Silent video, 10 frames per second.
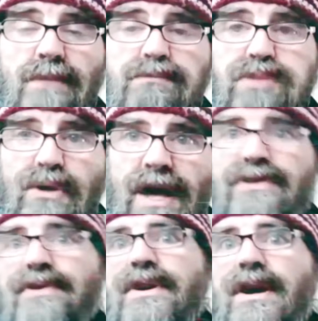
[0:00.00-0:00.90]
a
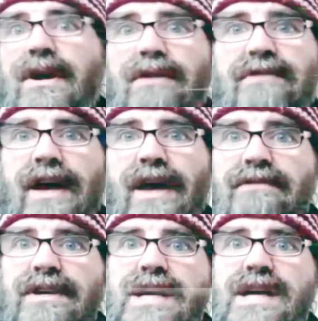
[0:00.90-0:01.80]
plethora of
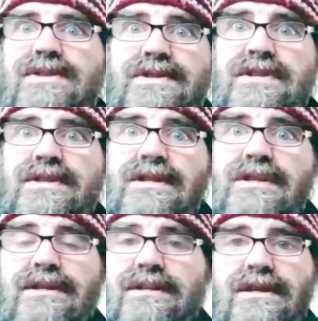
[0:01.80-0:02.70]
evidence
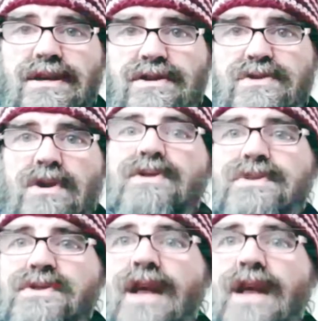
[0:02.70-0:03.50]
is worth